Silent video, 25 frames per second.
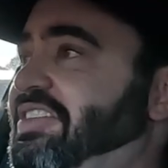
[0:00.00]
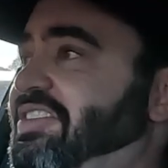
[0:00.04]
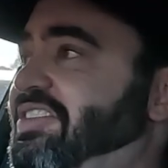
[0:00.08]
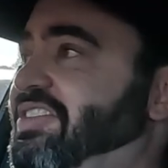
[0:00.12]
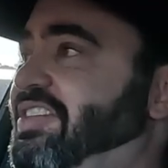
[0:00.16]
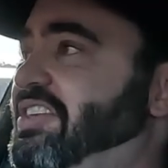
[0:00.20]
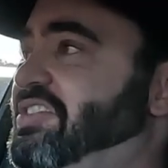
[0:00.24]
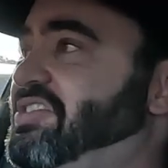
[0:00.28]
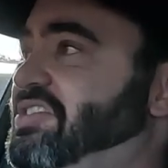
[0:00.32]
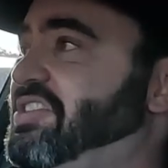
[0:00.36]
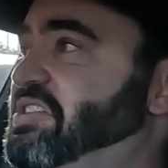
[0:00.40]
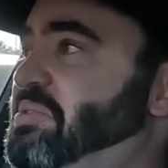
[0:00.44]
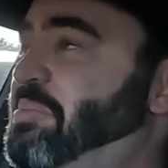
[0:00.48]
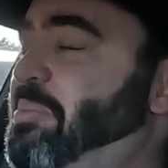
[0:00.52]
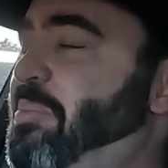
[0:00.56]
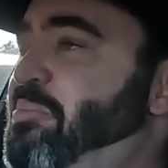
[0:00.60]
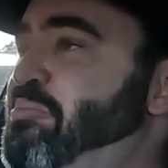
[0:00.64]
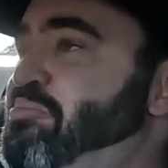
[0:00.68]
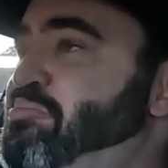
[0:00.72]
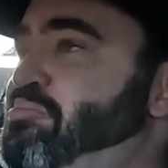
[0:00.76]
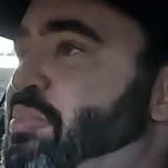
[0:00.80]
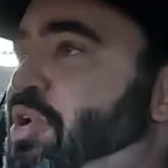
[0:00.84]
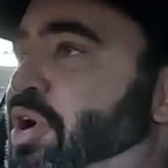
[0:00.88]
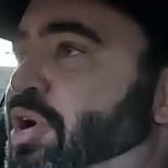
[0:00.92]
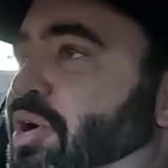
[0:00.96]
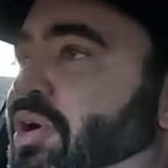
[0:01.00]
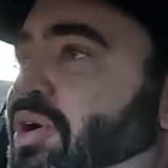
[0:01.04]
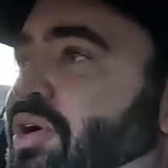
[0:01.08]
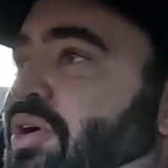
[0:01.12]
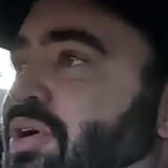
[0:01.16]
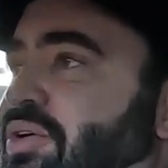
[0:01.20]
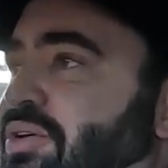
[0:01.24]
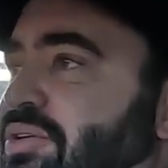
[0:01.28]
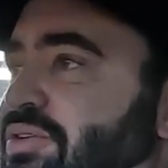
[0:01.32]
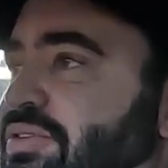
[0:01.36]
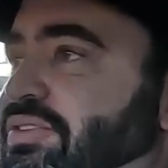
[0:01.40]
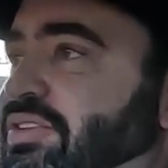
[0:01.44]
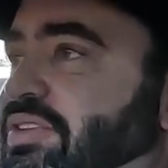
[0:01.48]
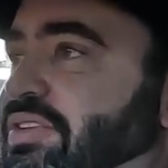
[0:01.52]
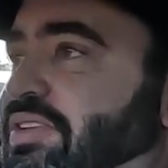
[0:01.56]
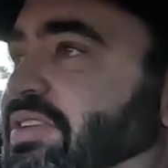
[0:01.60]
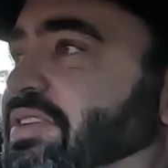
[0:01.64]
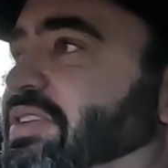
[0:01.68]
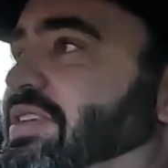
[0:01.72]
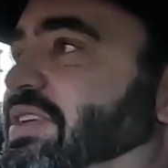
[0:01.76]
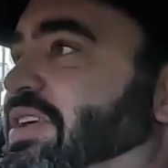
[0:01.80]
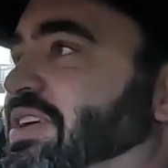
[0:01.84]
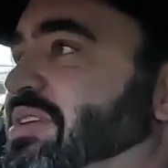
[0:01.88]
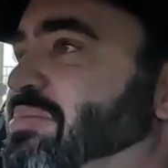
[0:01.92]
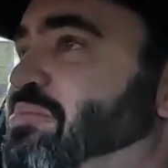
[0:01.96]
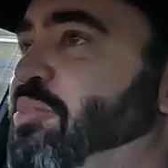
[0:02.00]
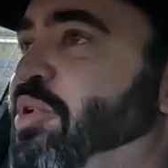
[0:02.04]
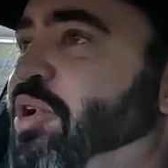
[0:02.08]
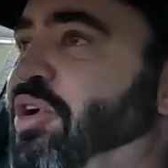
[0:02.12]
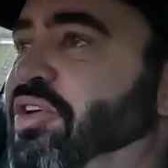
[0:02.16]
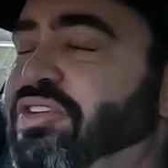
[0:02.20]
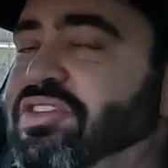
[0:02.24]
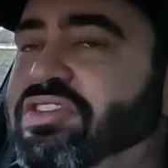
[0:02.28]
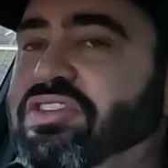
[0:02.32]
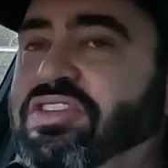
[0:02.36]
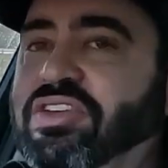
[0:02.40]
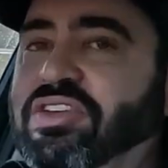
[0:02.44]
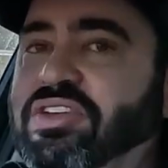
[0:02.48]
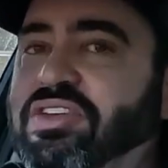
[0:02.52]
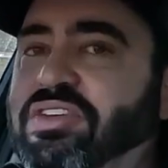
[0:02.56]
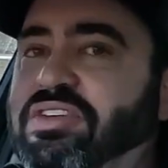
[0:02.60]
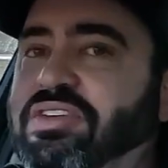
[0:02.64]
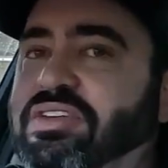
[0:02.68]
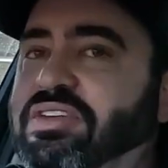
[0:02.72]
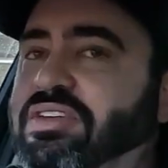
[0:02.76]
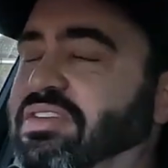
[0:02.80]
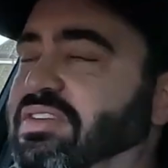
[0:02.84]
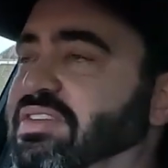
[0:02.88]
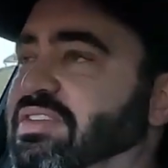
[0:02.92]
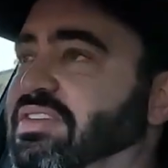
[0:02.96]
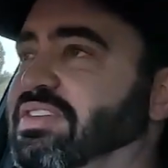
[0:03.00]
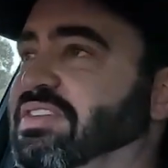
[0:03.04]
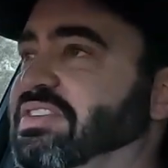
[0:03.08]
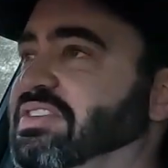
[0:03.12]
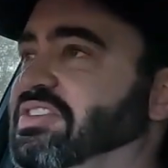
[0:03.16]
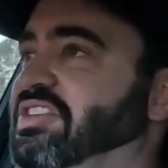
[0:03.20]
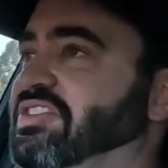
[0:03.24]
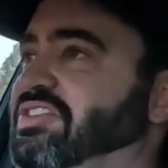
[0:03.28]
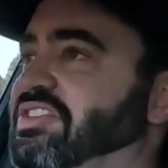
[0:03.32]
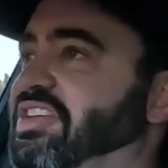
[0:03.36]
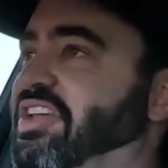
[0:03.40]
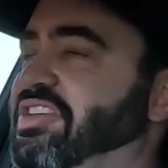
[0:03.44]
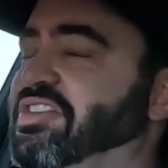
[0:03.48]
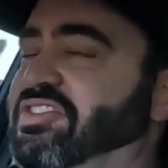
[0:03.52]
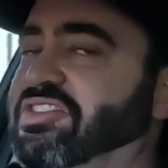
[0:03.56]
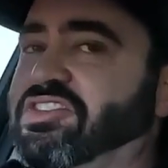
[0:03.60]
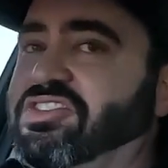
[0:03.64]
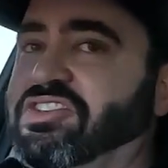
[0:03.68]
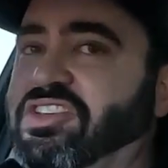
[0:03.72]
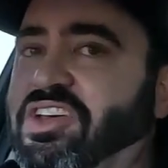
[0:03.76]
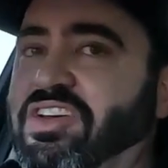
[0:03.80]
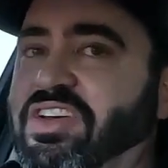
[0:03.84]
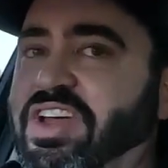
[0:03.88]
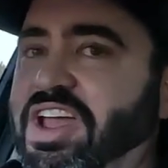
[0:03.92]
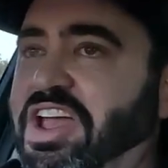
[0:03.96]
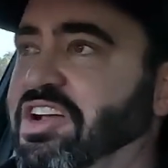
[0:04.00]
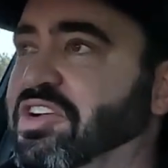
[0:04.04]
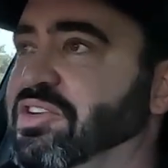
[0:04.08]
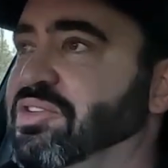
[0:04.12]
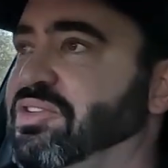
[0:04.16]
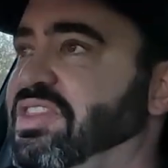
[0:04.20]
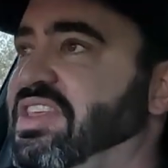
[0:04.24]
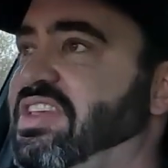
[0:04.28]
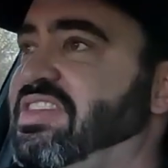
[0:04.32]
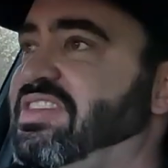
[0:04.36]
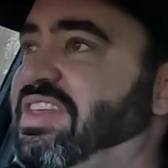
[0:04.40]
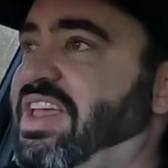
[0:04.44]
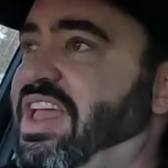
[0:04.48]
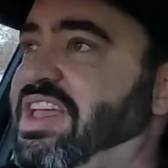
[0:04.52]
it's such a mild mod too. Just goes to show how good these